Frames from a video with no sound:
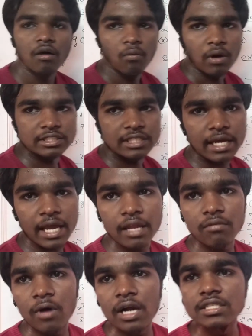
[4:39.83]
Once
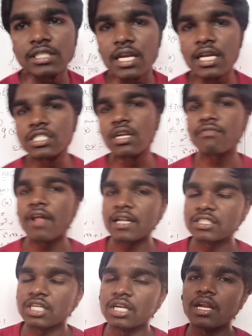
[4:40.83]
again, what is a rational
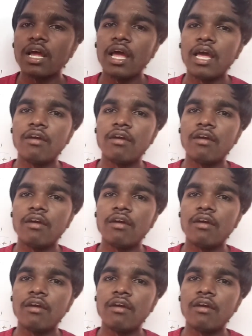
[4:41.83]
fraction?